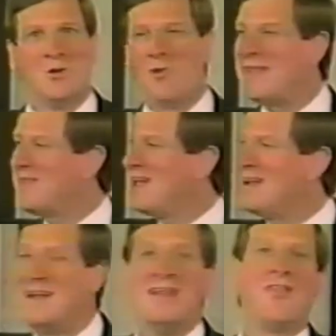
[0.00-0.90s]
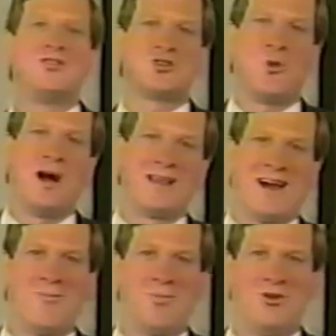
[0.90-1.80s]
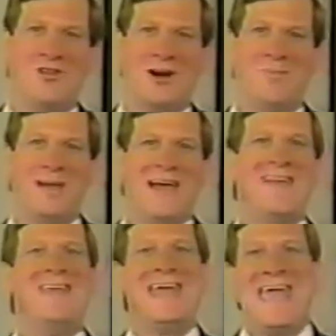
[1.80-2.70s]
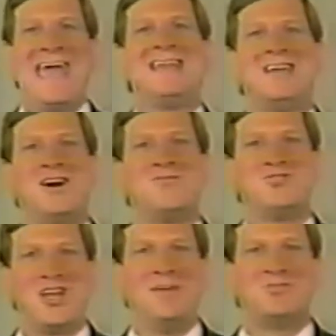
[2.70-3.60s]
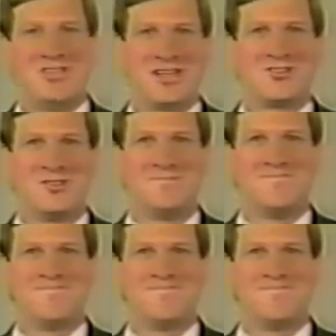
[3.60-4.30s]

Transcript: Right then, another squad car pulled up, and they handcuffed James Dixon.